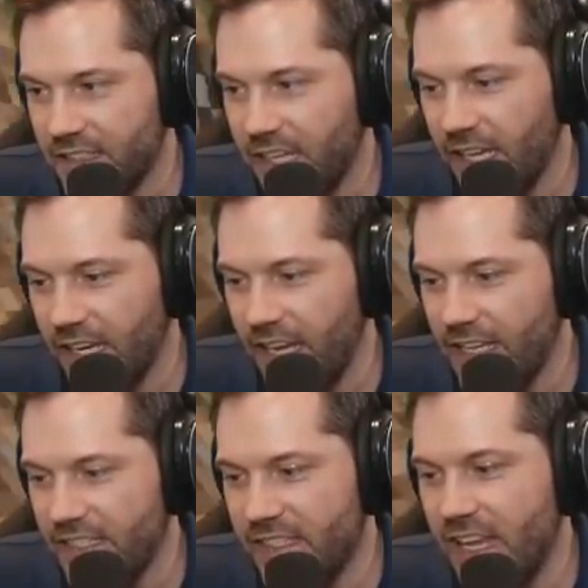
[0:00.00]
Like
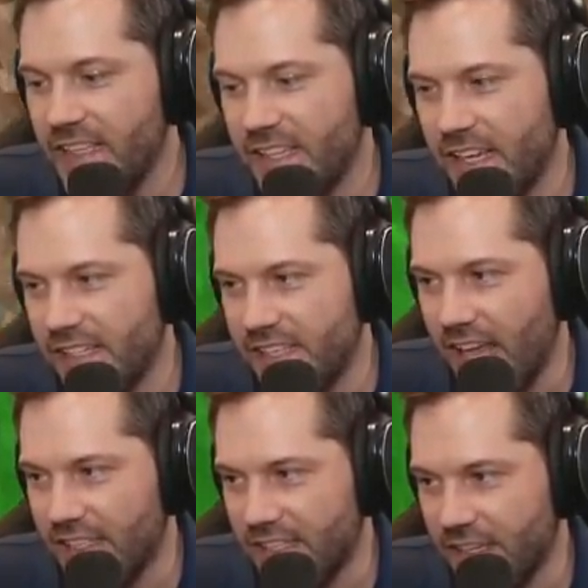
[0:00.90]
it's it's
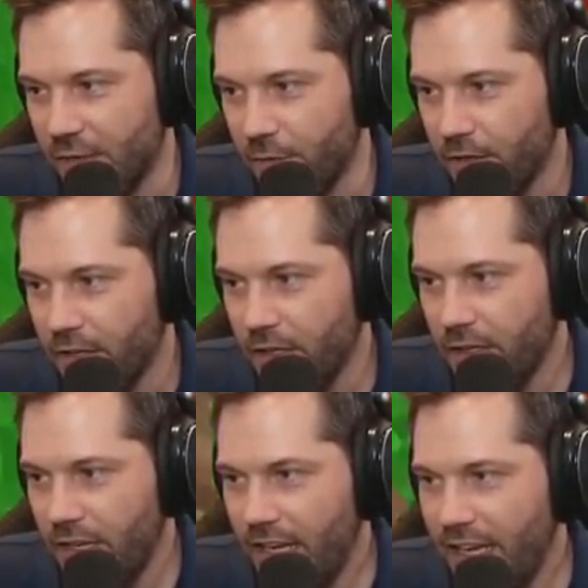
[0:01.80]
excessive.
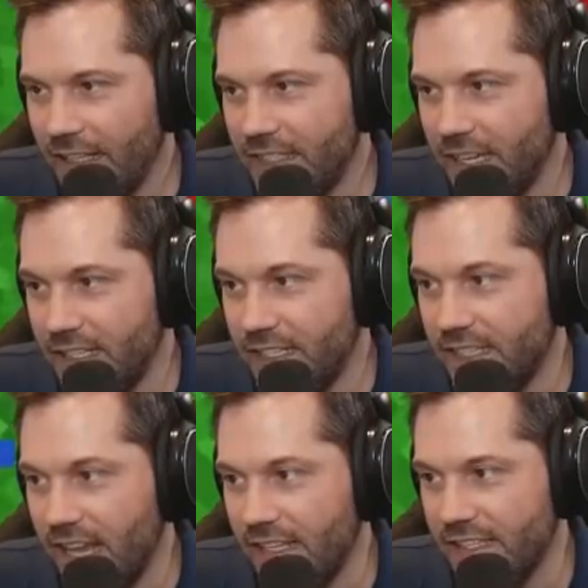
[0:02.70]
It's you excessive.
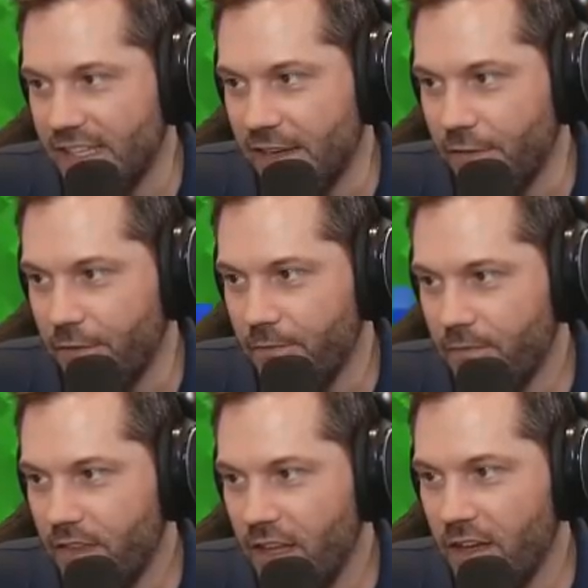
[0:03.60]
didn't enjoy that in in no.